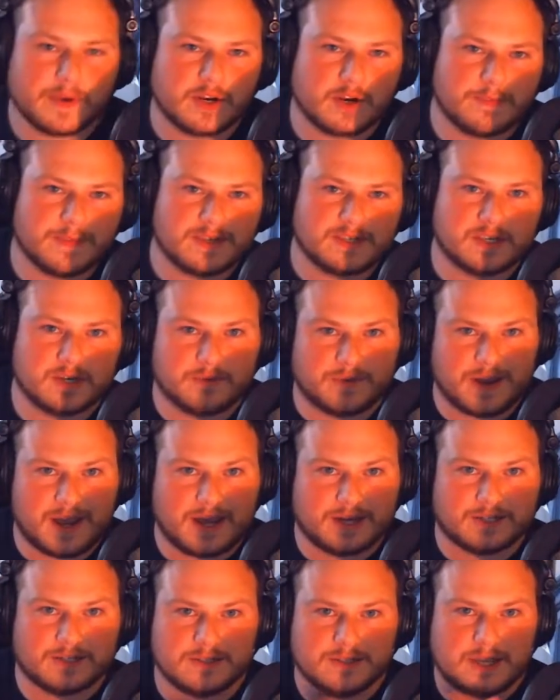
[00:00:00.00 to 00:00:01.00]
That way you don't miss
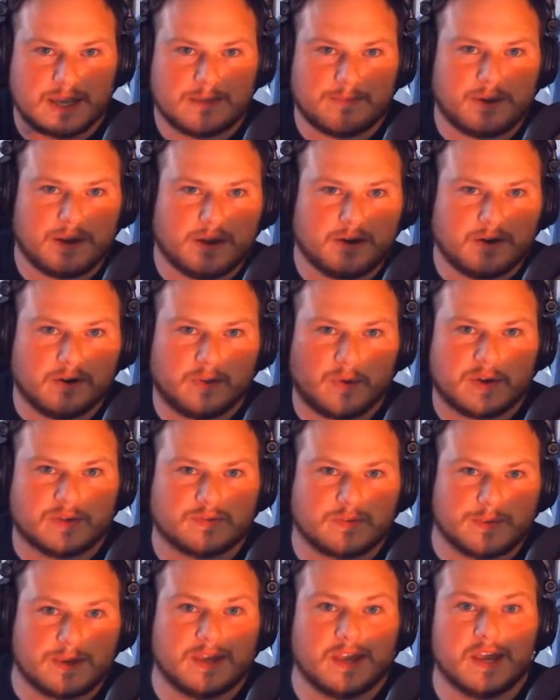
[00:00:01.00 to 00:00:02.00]
any reactions, gameplay,
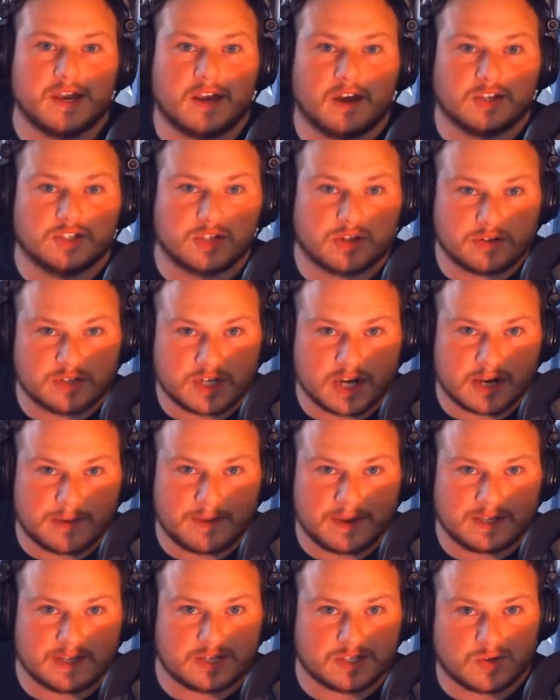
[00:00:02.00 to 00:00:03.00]
or otherwise from me. And also go
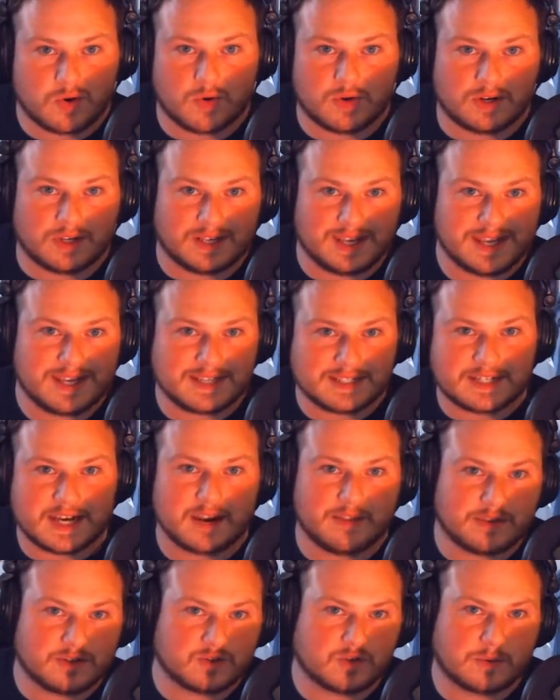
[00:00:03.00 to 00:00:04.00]
check out my Discord.
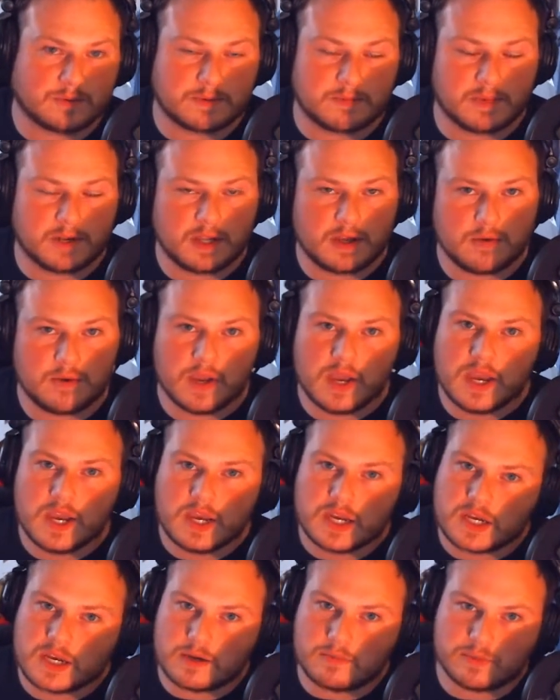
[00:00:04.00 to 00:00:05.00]
Link is down in the description
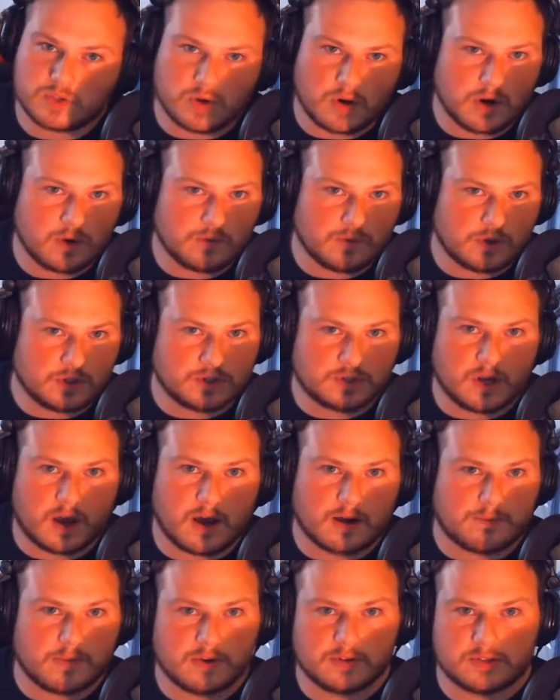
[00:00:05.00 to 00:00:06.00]
below. Come join.
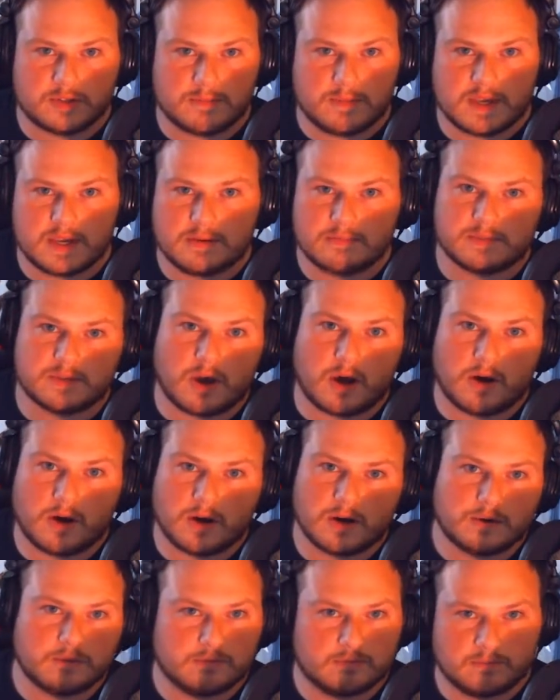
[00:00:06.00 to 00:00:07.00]
We'll talk, post some
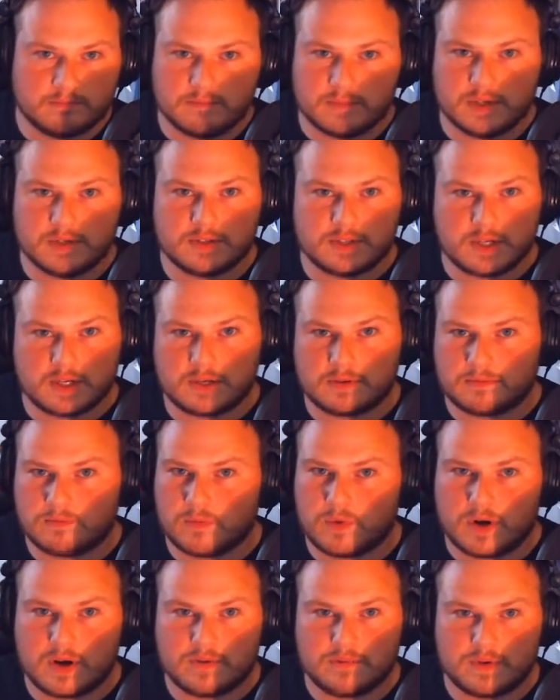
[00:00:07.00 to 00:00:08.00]
memes, art,
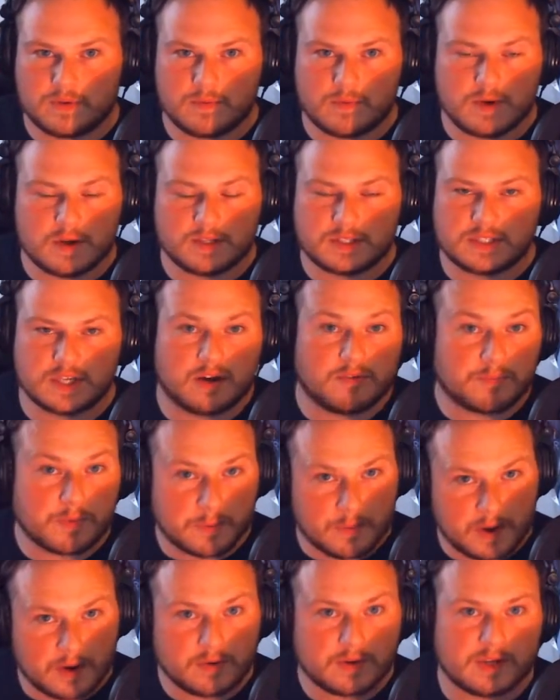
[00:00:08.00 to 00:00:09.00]
music, whatever you want.
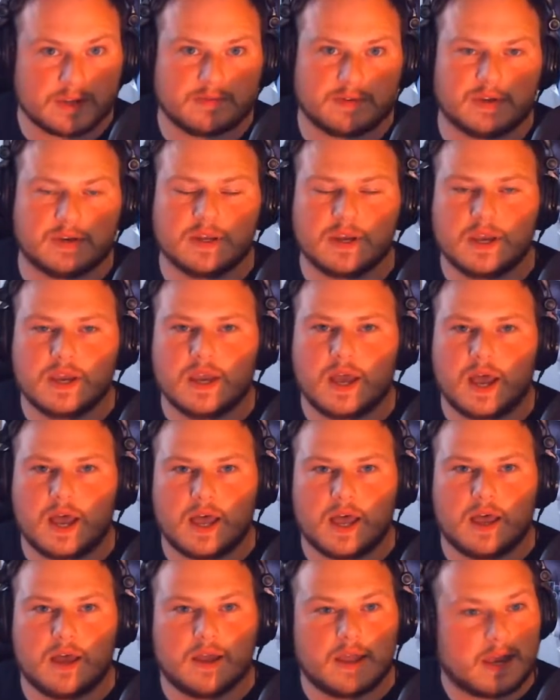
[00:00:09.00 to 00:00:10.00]
Self-promote even.
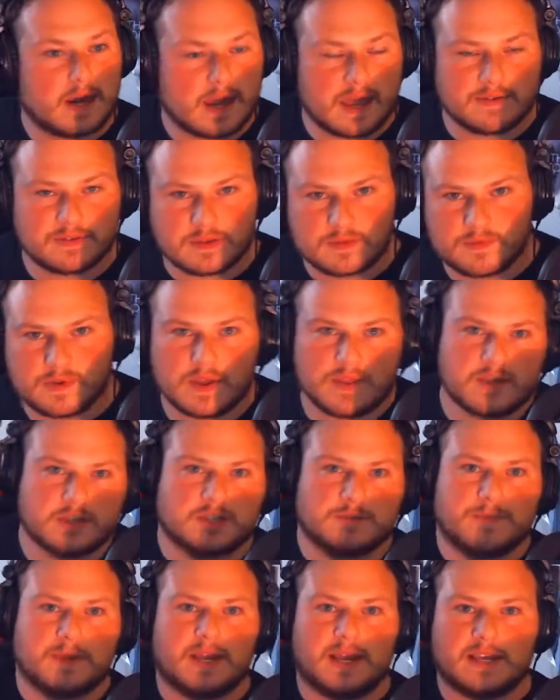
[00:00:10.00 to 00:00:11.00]
Uh, and have some
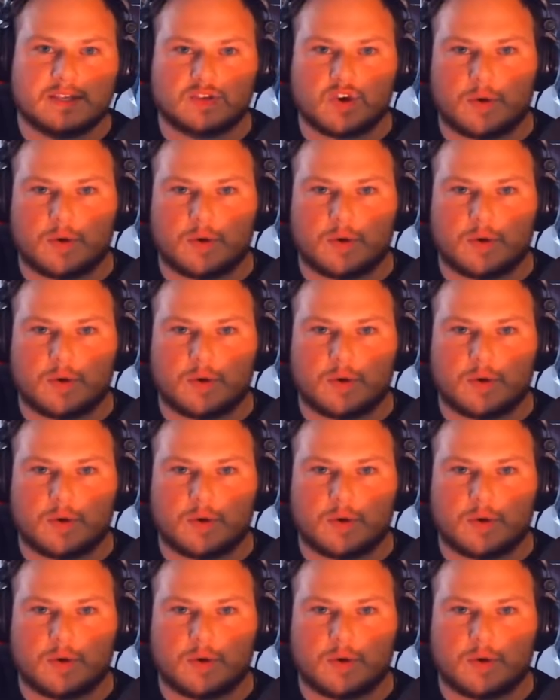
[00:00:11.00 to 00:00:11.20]
fun. This has